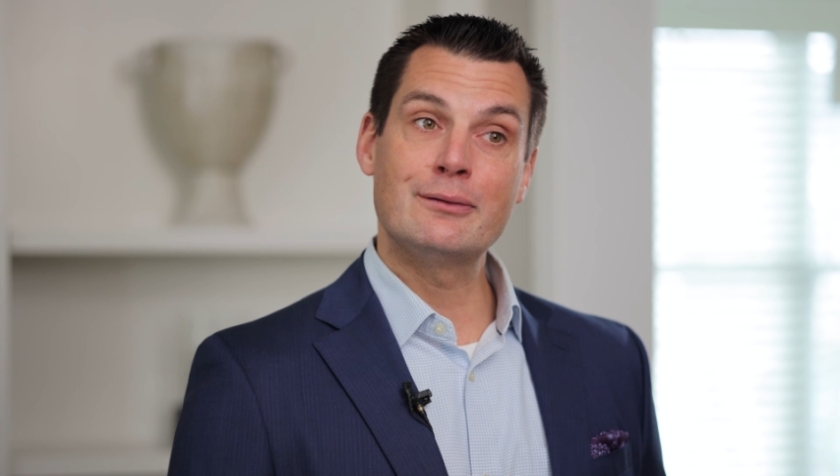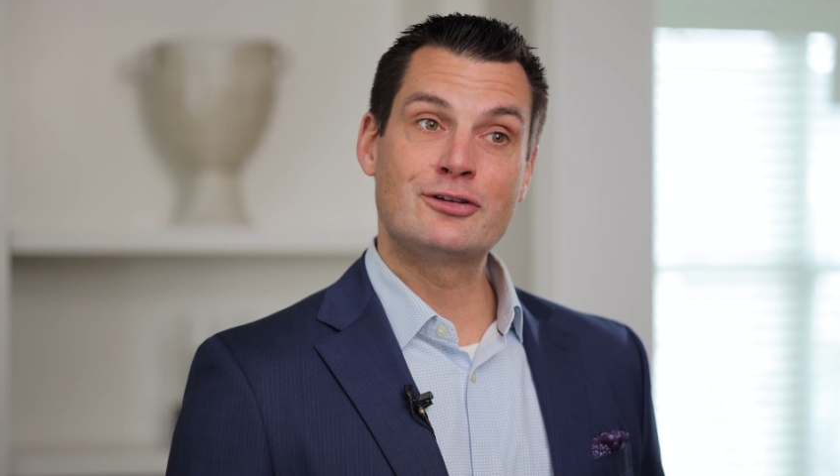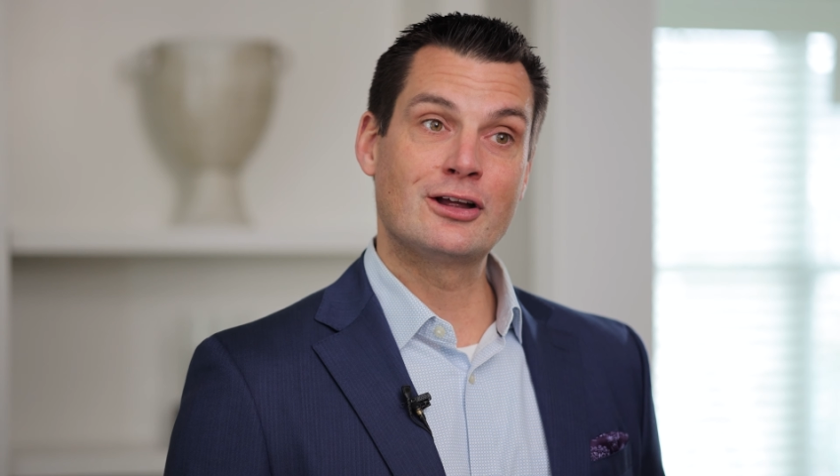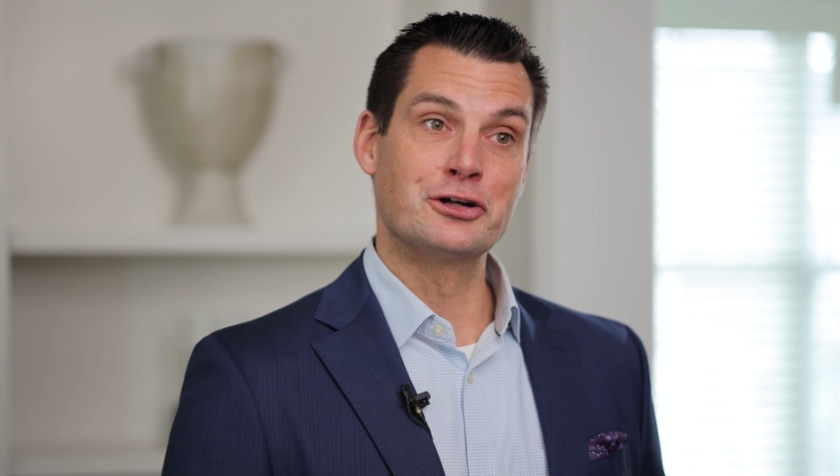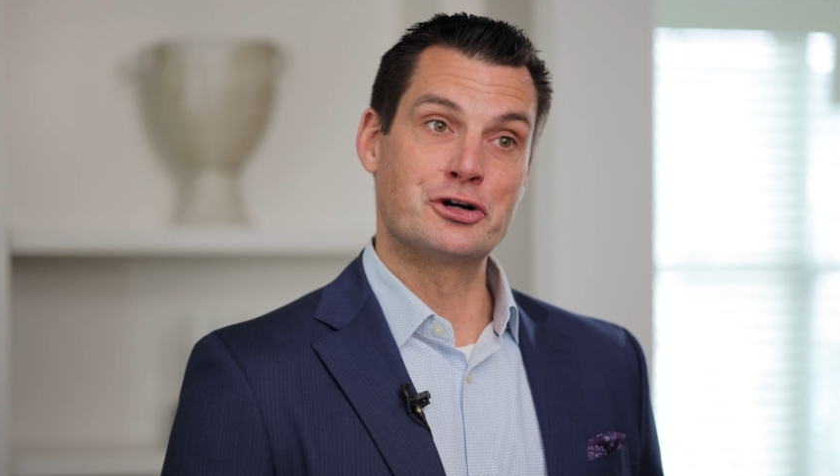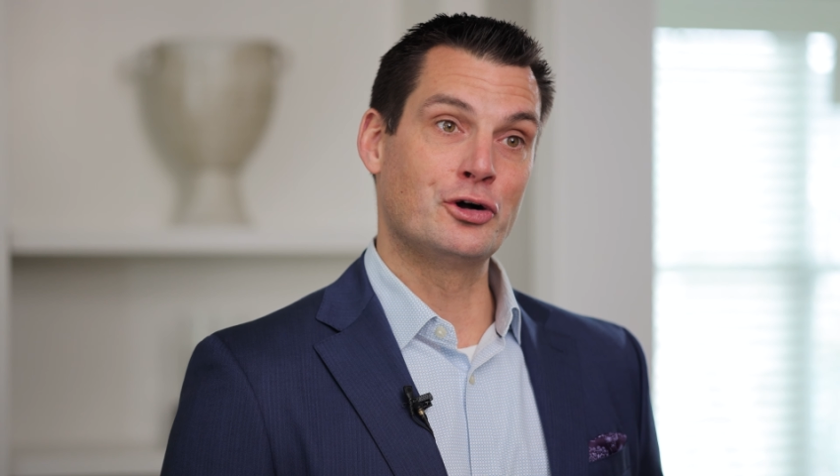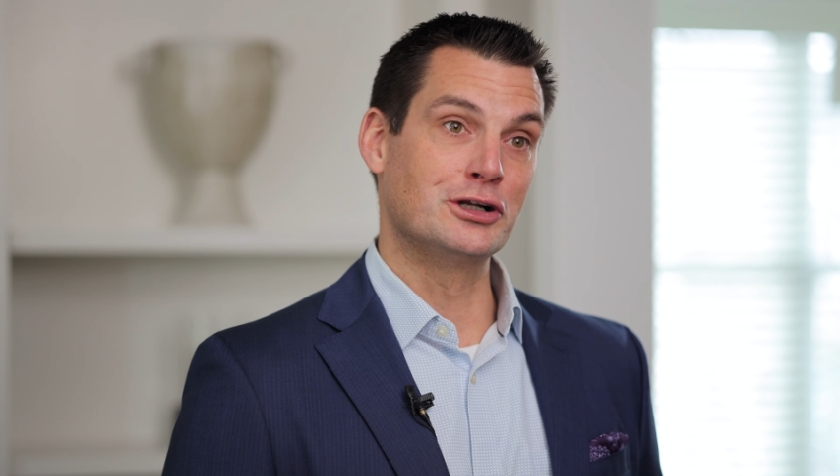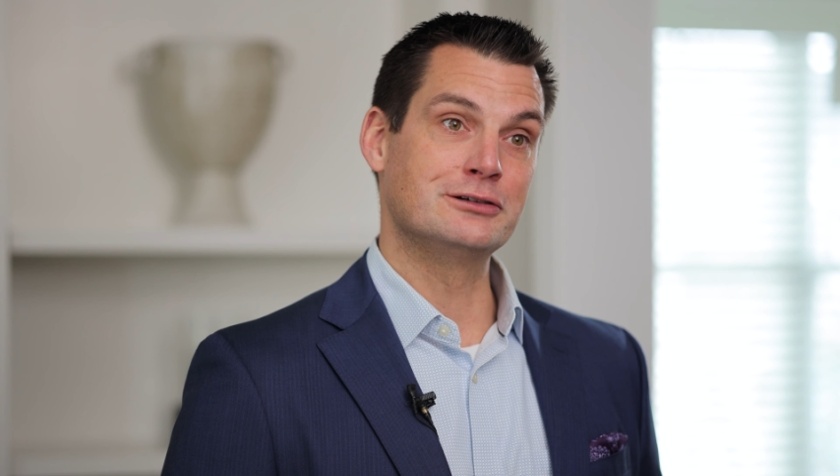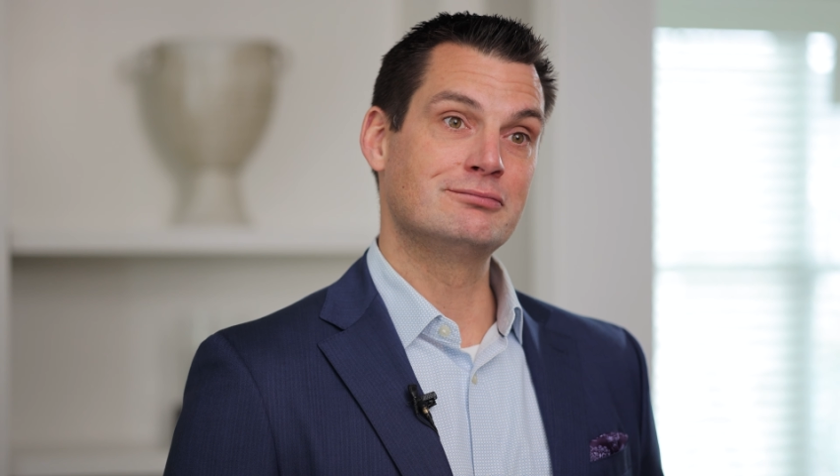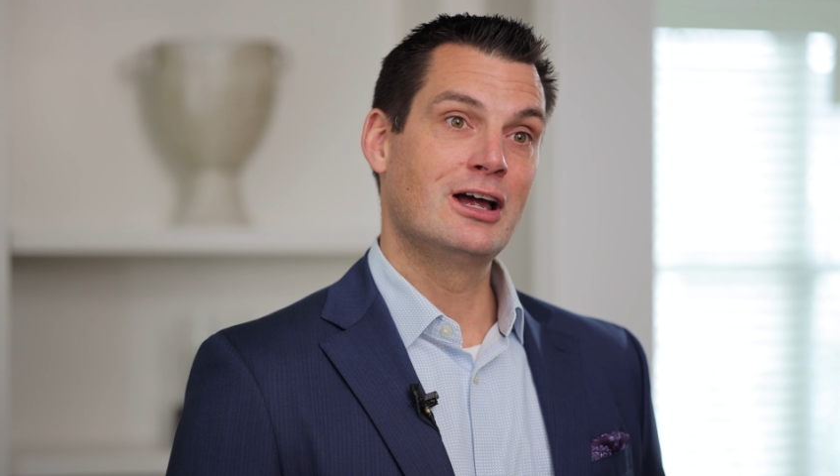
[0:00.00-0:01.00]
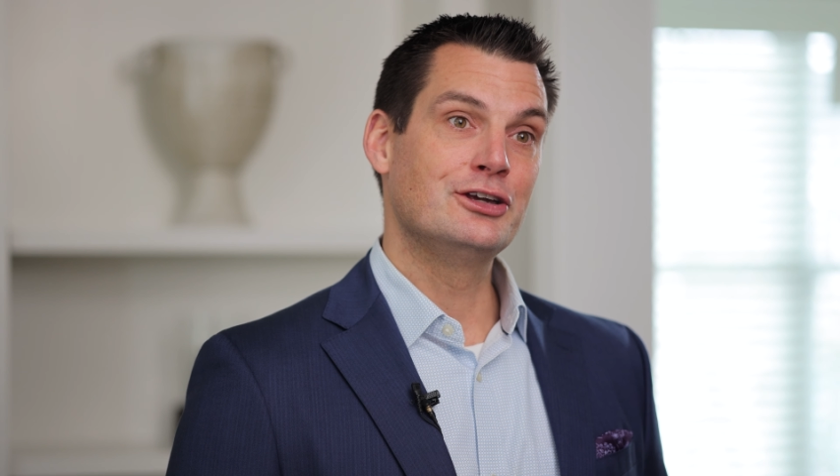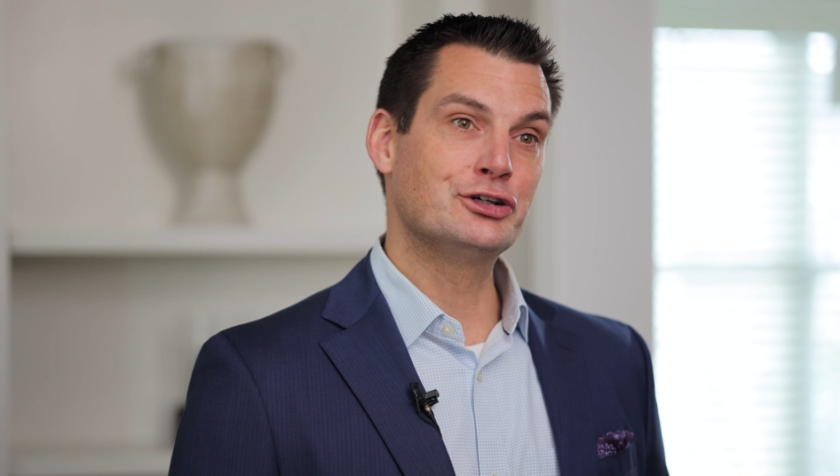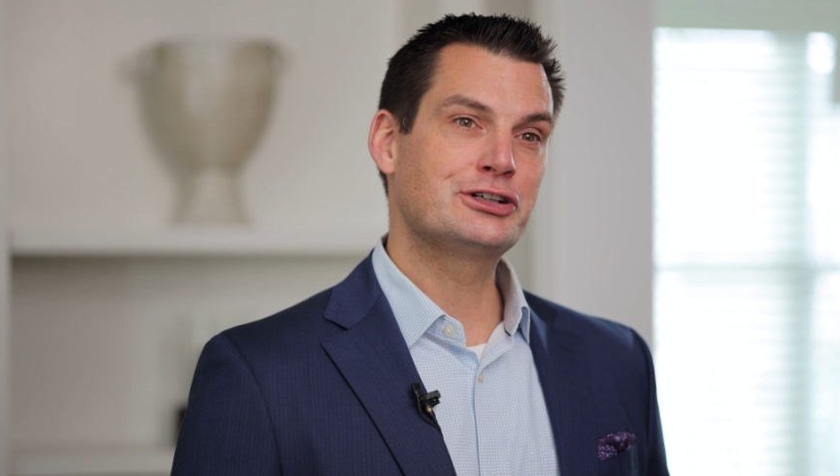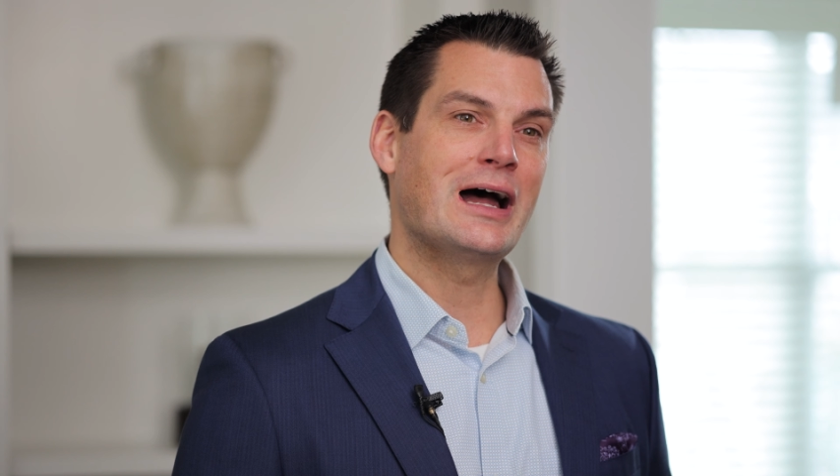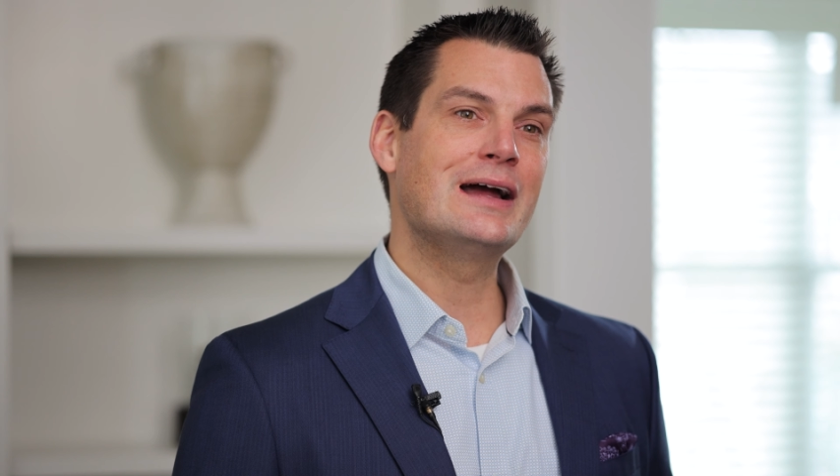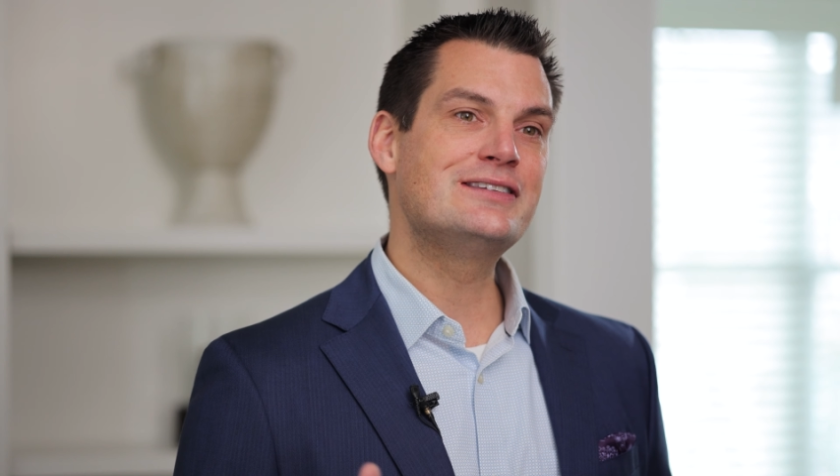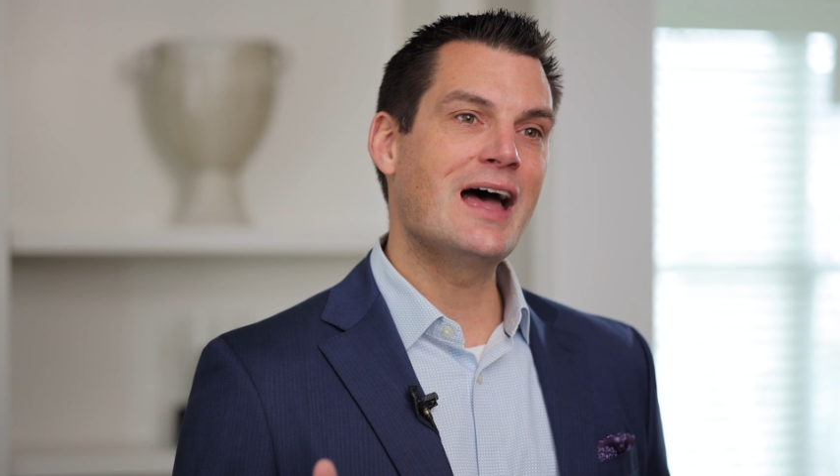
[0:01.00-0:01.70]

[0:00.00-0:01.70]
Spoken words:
I'm Taylor Kolon, your guide